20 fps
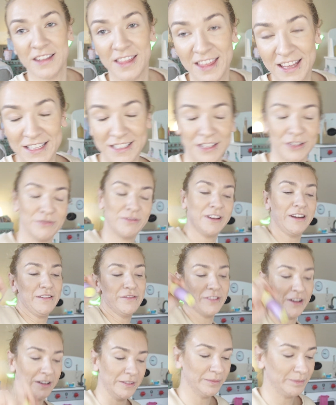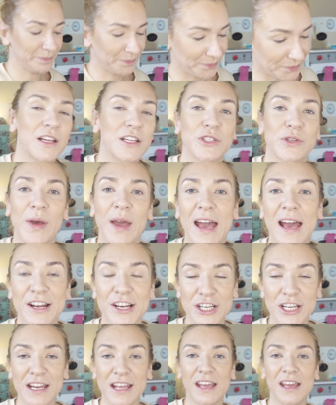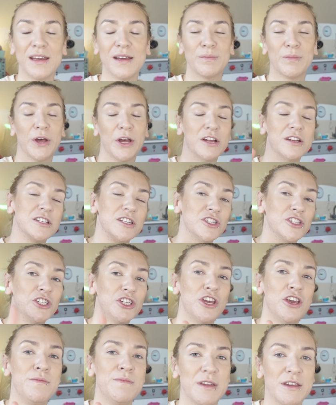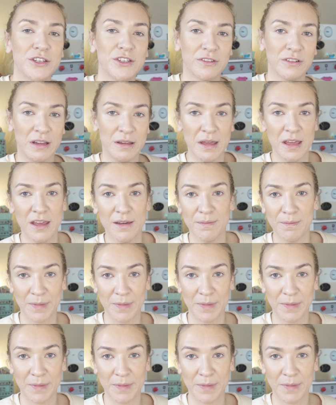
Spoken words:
this is really fun. So I actually purchased 2 mystery